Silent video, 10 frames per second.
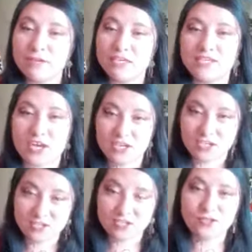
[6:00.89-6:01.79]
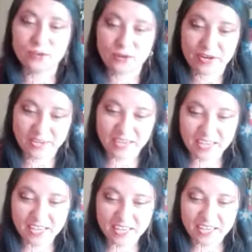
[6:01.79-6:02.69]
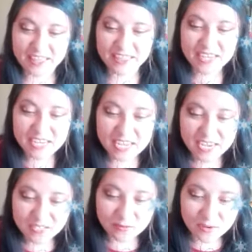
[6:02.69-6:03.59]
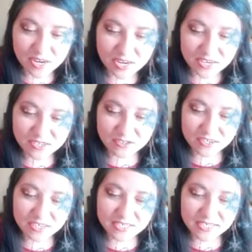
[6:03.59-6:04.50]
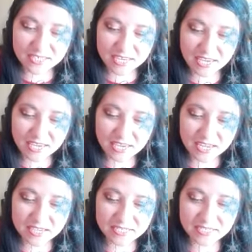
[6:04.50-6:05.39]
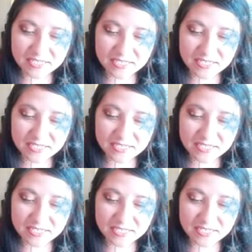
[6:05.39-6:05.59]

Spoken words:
and touching story. The next one you're gonna see is